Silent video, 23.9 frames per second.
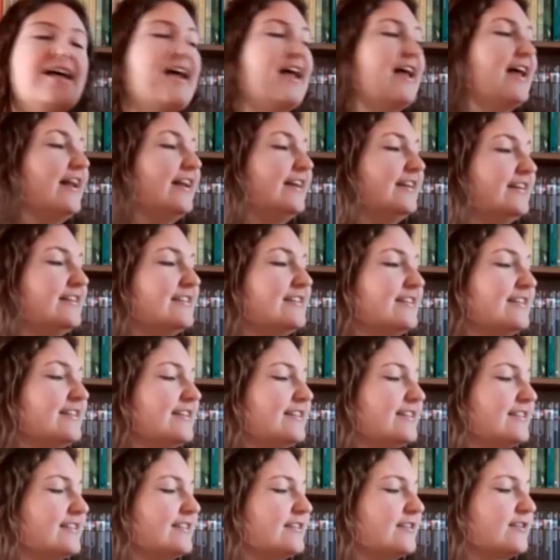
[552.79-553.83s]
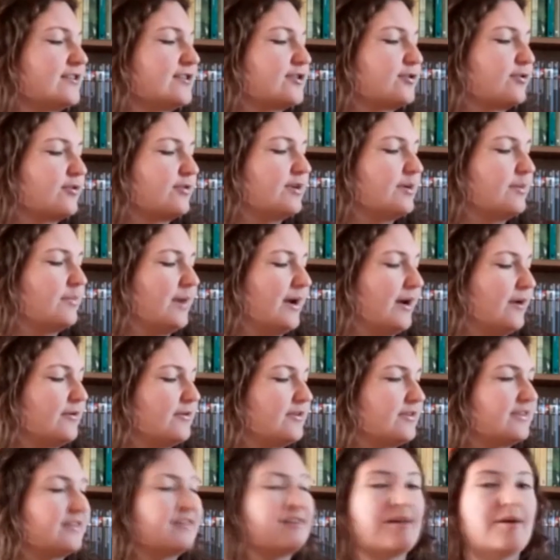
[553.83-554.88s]
and this is the story
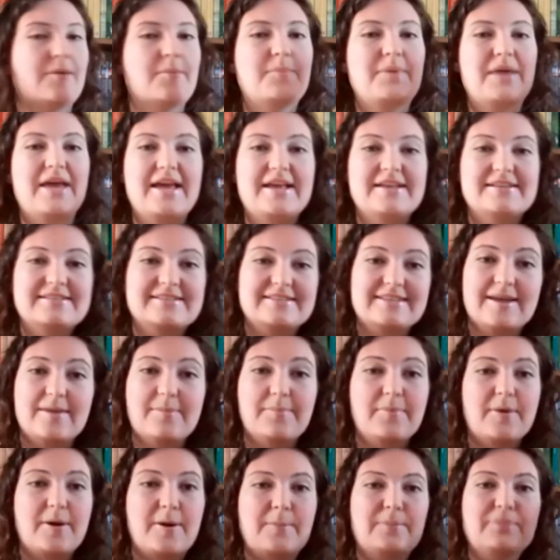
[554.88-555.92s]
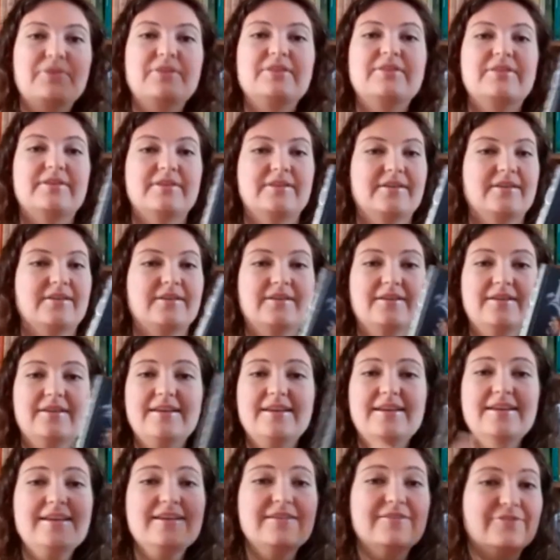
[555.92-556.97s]
about the bad stepmom, the
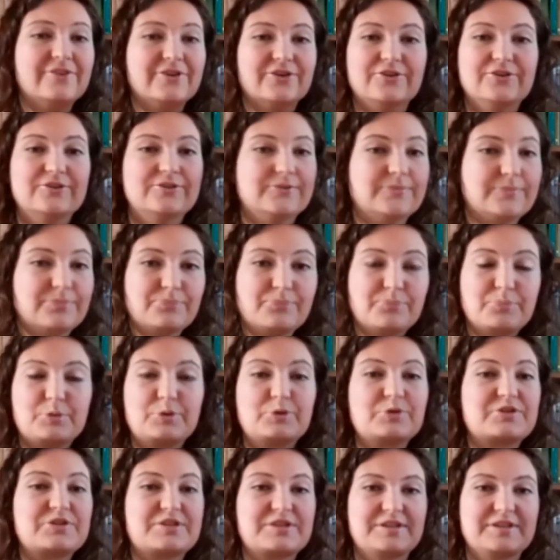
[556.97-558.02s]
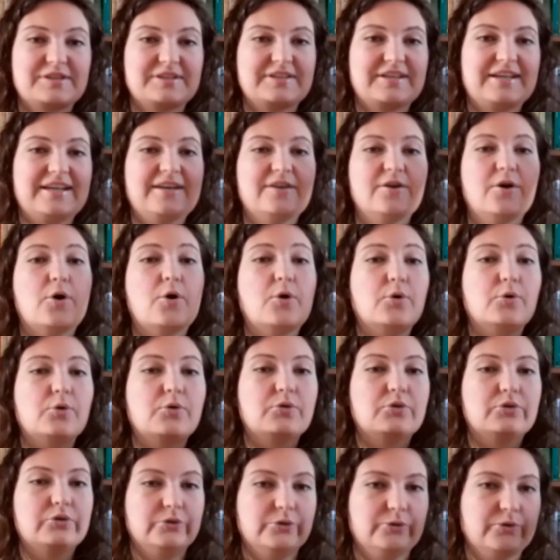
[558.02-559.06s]
evil person in the
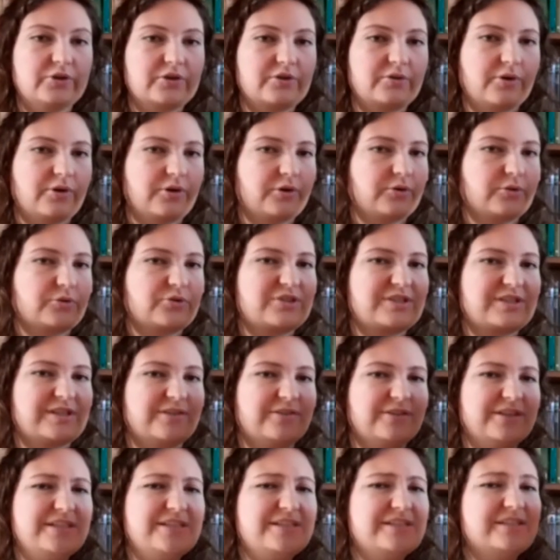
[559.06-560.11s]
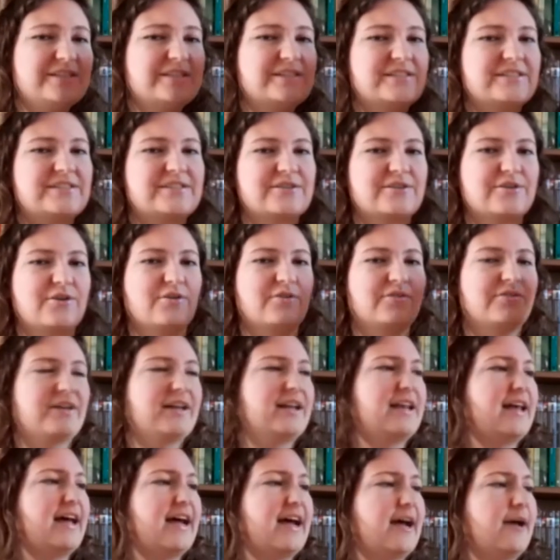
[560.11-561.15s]
whole Lunar Chronicles series. This is a
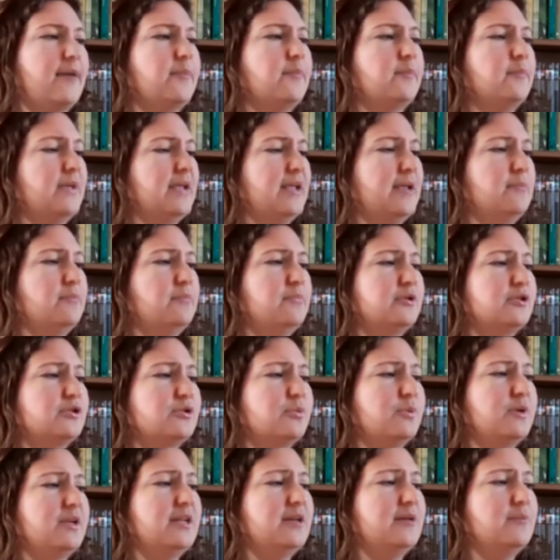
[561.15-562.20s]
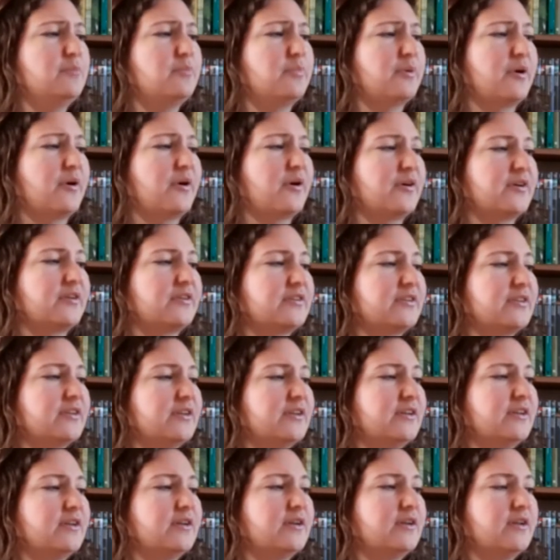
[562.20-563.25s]
novella in between part
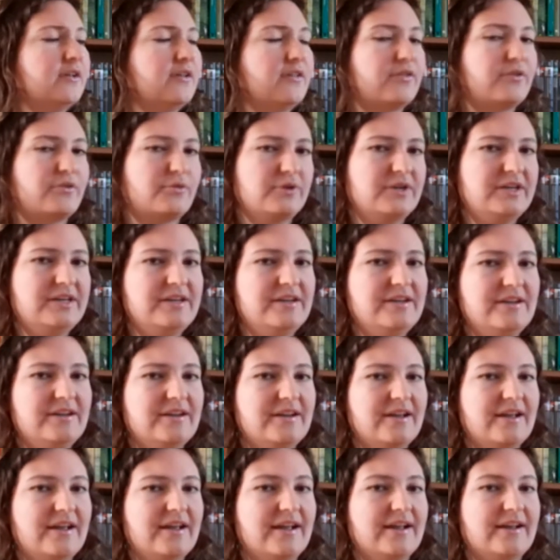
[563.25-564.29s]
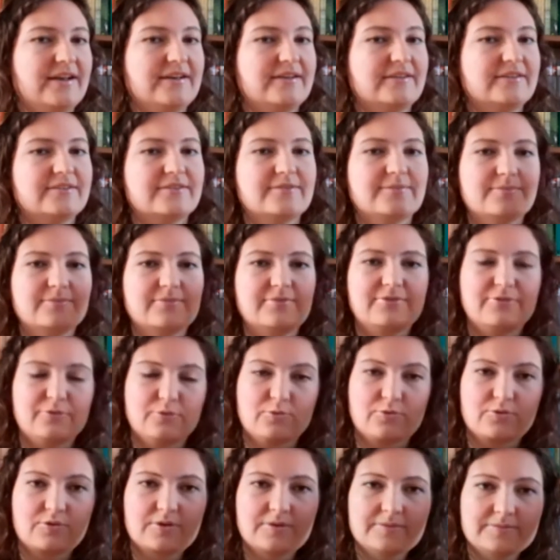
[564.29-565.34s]
three and
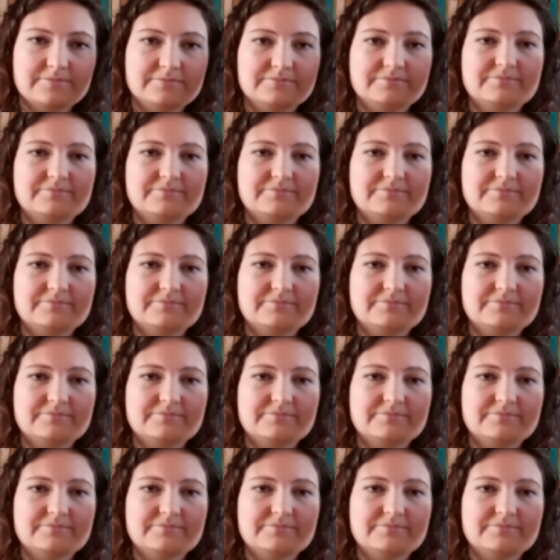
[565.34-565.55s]
four.